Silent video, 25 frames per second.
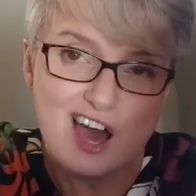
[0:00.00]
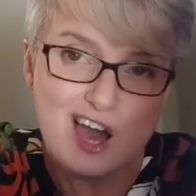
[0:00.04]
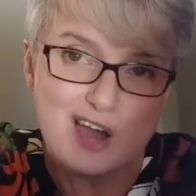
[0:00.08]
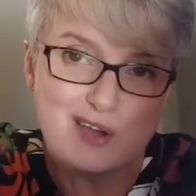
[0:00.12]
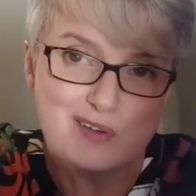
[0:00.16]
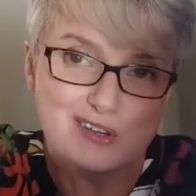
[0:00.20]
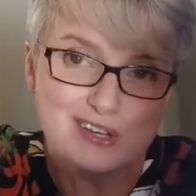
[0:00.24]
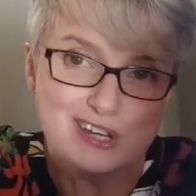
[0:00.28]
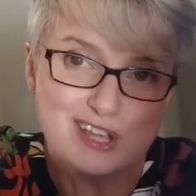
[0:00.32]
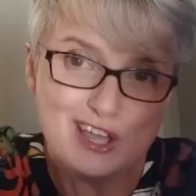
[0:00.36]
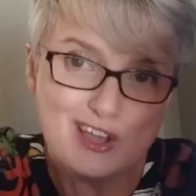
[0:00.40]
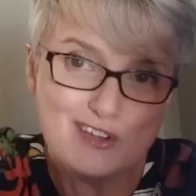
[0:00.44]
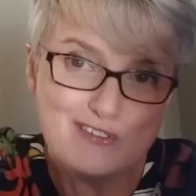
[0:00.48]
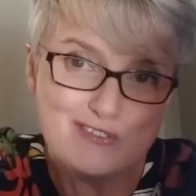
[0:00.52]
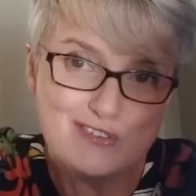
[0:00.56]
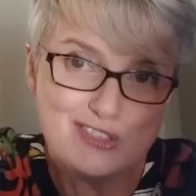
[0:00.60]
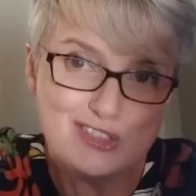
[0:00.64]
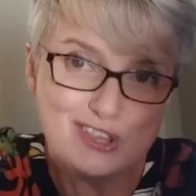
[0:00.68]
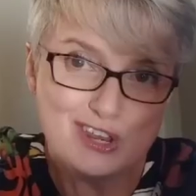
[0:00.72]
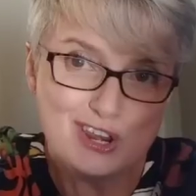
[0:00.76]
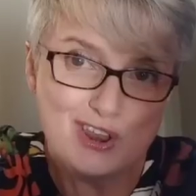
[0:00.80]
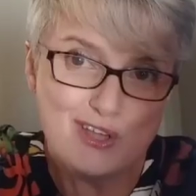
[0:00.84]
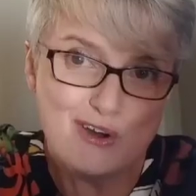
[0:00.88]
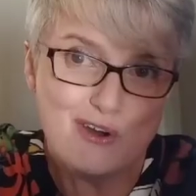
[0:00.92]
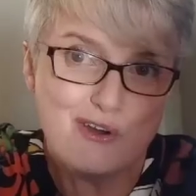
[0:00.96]
I'm going to go for
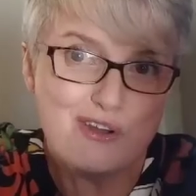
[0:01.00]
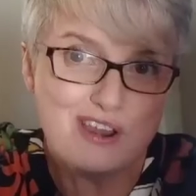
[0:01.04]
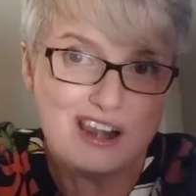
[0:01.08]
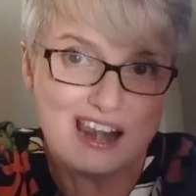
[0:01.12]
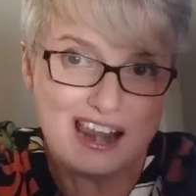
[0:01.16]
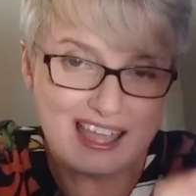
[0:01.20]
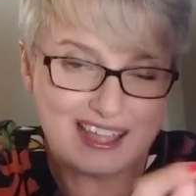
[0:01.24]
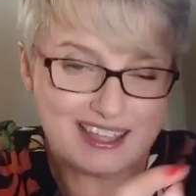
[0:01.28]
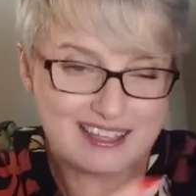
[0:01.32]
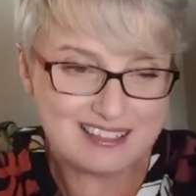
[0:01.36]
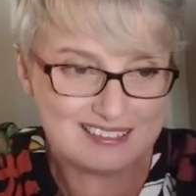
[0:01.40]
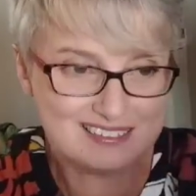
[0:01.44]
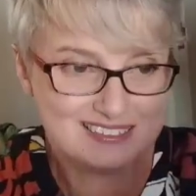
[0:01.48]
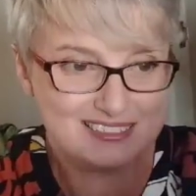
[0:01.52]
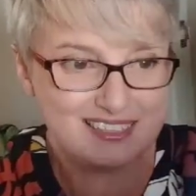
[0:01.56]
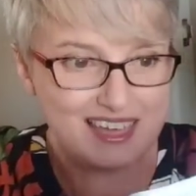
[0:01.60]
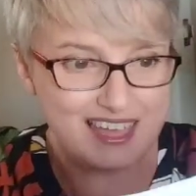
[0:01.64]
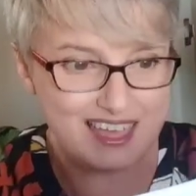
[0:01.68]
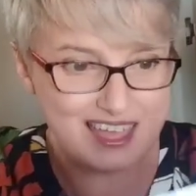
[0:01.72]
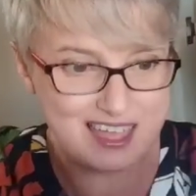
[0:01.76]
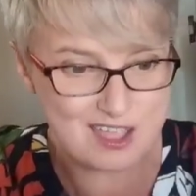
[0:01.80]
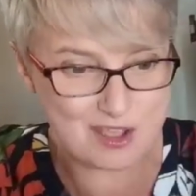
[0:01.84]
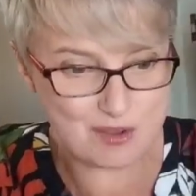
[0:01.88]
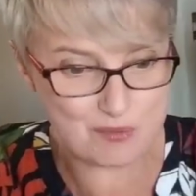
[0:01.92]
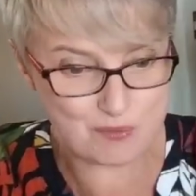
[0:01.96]
the long length
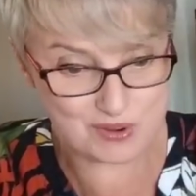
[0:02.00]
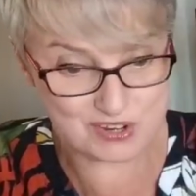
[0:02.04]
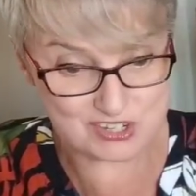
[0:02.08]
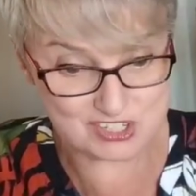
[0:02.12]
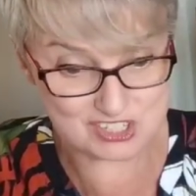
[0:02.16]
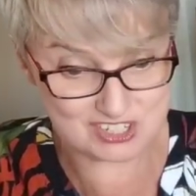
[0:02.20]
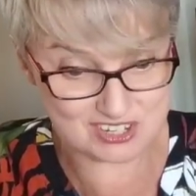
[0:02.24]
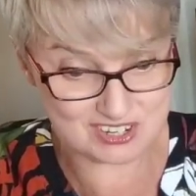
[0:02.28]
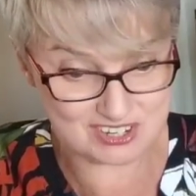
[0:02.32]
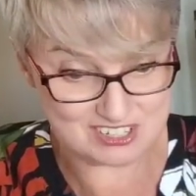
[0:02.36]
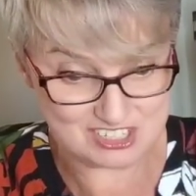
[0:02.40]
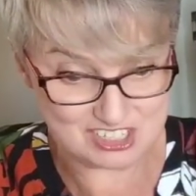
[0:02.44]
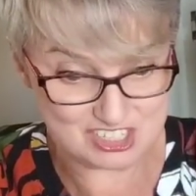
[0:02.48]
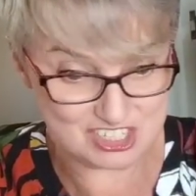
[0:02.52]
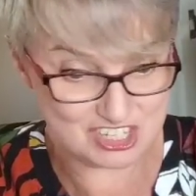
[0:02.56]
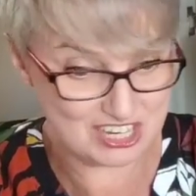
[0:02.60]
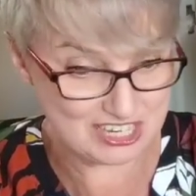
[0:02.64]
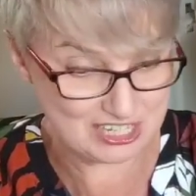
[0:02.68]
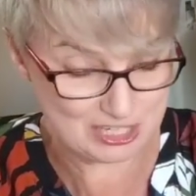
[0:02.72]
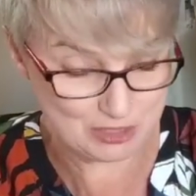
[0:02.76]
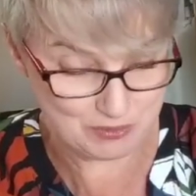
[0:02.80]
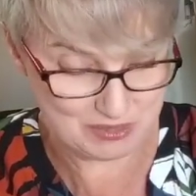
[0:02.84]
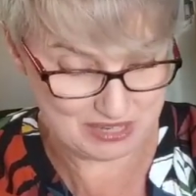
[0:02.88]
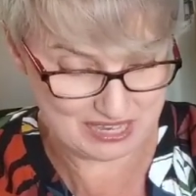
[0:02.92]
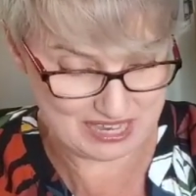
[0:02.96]
here, which I
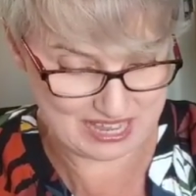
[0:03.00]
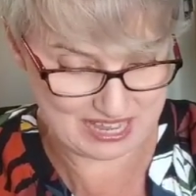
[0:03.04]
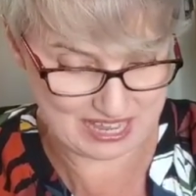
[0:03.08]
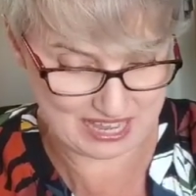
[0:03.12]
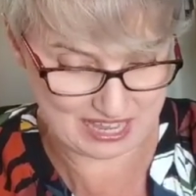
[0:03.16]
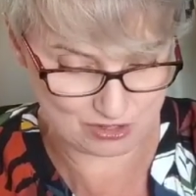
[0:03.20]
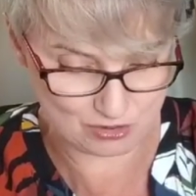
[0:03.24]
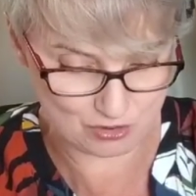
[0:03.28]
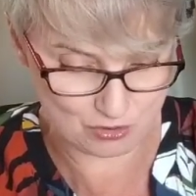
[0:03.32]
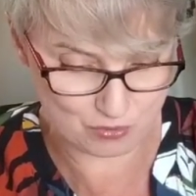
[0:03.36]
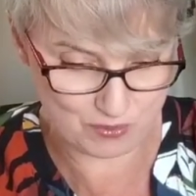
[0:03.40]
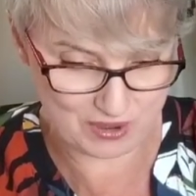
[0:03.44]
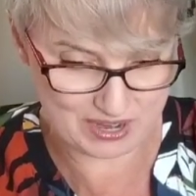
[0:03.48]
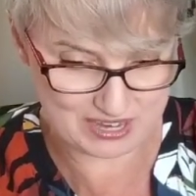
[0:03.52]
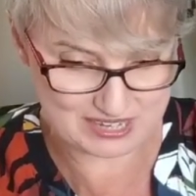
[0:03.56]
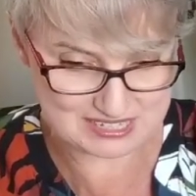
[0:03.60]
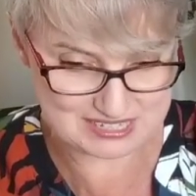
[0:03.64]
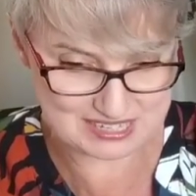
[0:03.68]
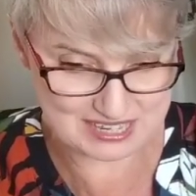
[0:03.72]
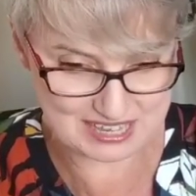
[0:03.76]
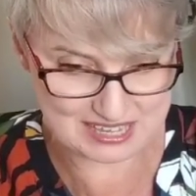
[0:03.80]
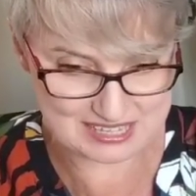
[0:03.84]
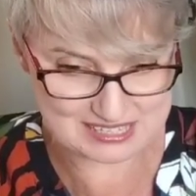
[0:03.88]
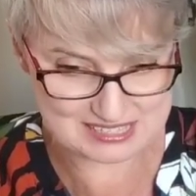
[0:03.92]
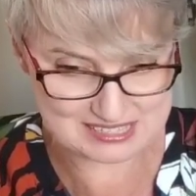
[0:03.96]
genuinely cannot wait
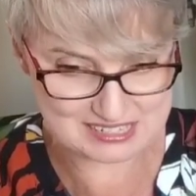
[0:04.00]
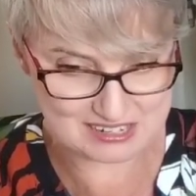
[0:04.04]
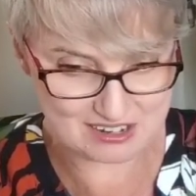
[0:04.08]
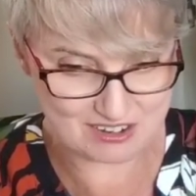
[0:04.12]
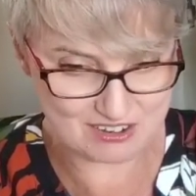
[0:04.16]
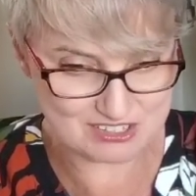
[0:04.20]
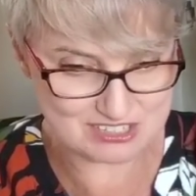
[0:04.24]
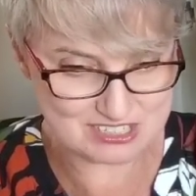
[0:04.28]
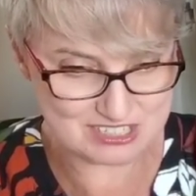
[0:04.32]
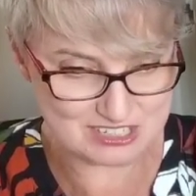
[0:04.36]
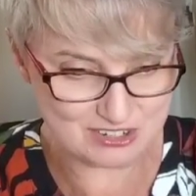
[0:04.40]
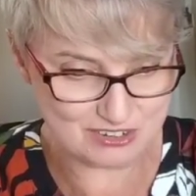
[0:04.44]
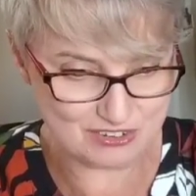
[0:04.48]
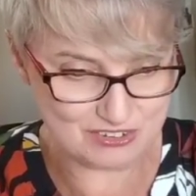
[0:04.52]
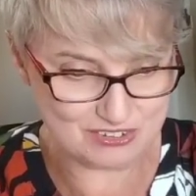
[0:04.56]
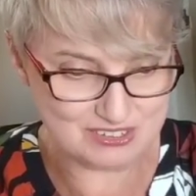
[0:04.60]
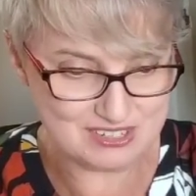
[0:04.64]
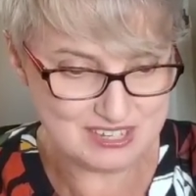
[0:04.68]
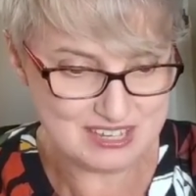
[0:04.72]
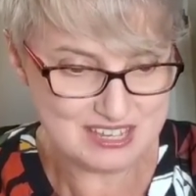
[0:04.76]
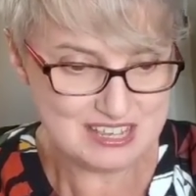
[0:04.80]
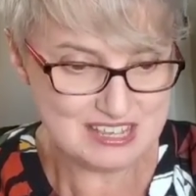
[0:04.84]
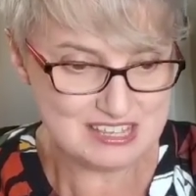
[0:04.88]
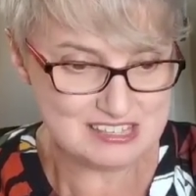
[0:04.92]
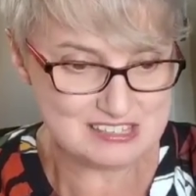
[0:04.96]
to get started on.
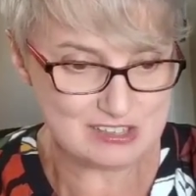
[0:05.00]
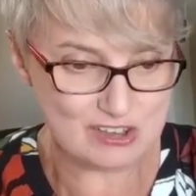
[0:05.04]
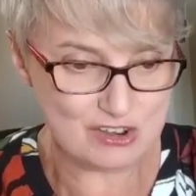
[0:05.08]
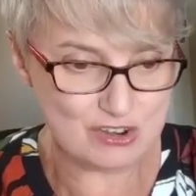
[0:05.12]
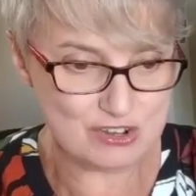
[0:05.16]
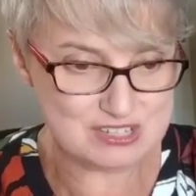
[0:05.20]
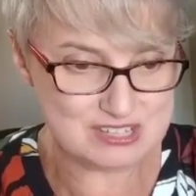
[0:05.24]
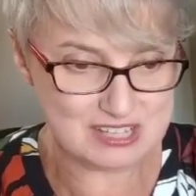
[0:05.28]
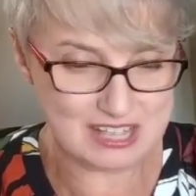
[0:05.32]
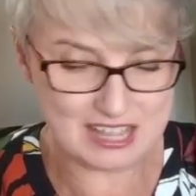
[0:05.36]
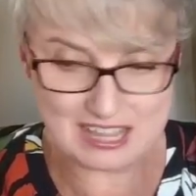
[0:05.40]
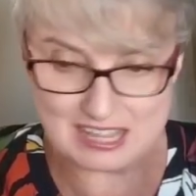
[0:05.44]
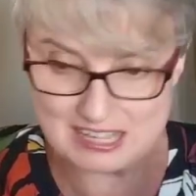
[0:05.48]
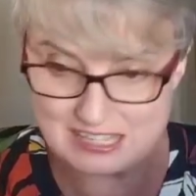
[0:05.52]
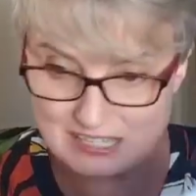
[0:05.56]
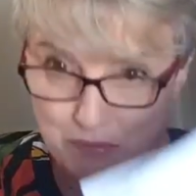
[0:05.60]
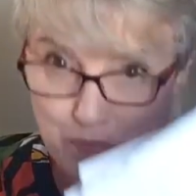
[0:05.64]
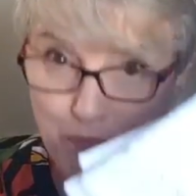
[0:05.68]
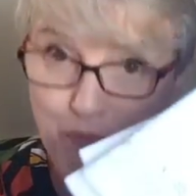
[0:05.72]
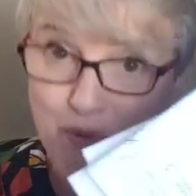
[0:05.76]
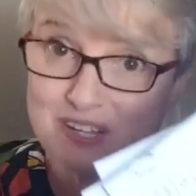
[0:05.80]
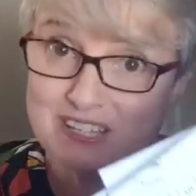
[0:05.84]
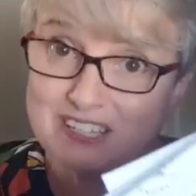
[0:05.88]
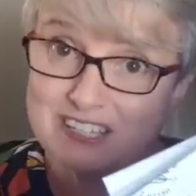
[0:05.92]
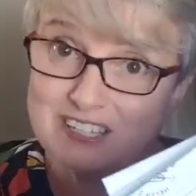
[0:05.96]
So it looks like it's
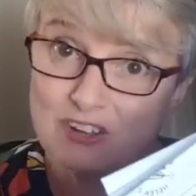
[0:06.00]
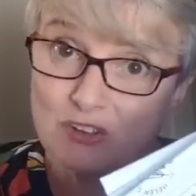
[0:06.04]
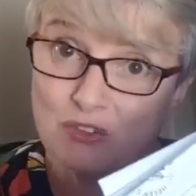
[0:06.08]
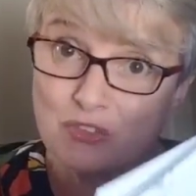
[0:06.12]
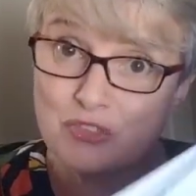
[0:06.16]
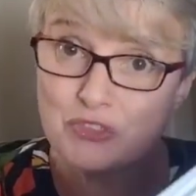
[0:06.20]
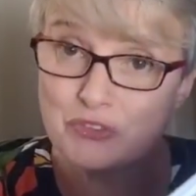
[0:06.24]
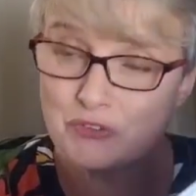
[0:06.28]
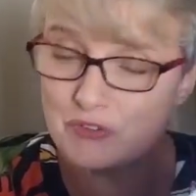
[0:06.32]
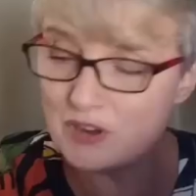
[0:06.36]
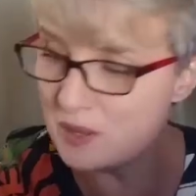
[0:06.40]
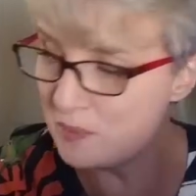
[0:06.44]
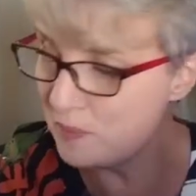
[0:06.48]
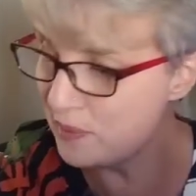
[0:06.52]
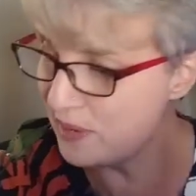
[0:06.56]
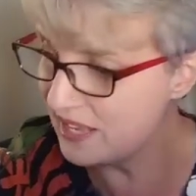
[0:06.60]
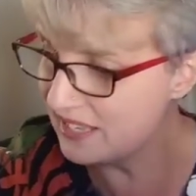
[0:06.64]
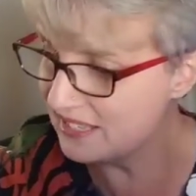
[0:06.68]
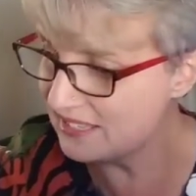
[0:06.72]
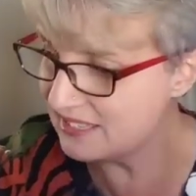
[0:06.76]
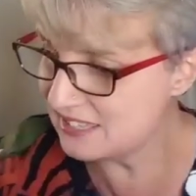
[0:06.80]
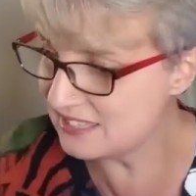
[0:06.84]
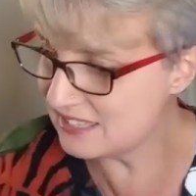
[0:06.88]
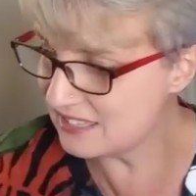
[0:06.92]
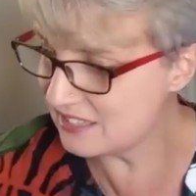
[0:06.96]
printed on 3
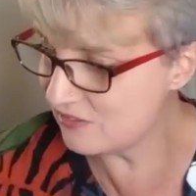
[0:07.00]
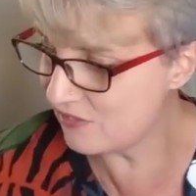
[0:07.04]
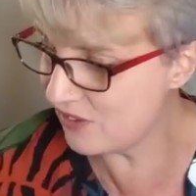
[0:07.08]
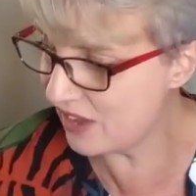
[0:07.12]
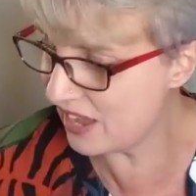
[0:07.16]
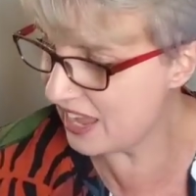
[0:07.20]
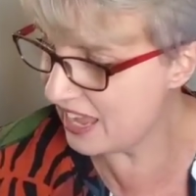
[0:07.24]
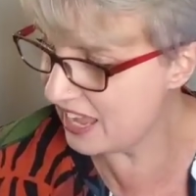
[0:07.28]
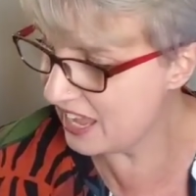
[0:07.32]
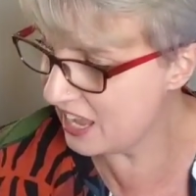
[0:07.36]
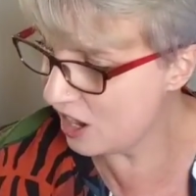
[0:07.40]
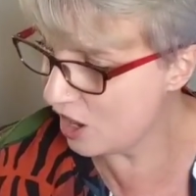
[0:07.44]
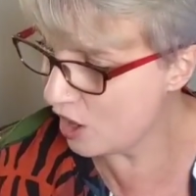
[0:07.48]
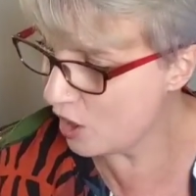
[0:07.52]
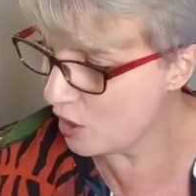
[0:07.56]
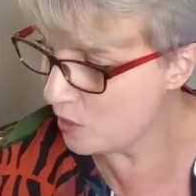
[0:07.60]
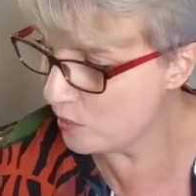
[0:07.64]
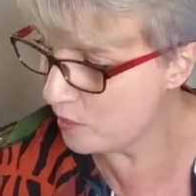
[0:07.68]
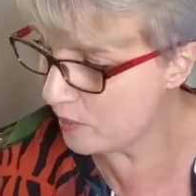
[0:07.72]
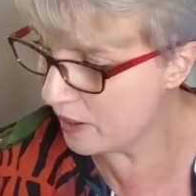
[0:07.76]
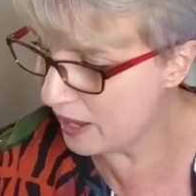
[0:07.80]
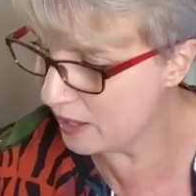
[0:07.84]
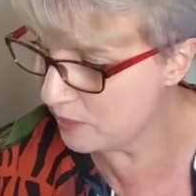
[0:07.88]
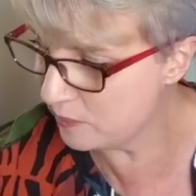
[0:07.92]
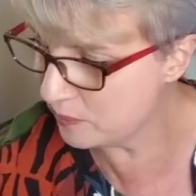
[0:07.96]
pieces of
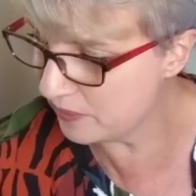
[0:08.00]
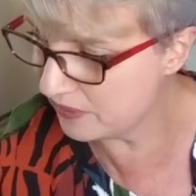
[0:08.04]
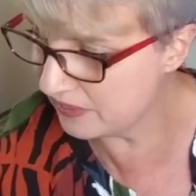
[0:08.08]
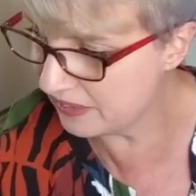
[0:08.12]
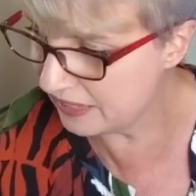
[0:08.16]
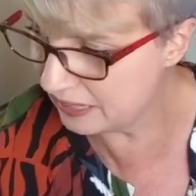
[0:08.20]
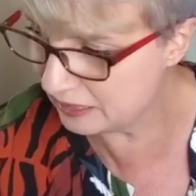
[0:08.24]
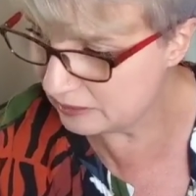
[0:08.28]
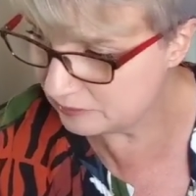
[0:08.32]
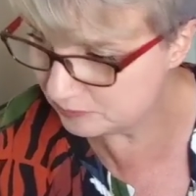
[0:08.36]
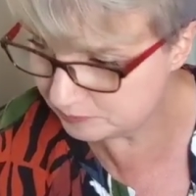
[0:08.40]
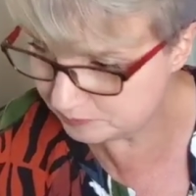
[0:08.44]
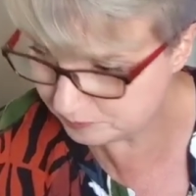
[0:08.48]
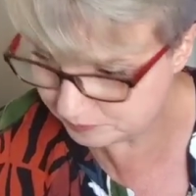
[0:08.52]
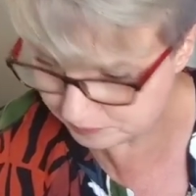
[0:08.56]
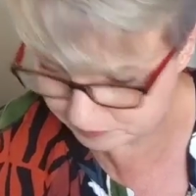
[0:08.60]
A0 paper there.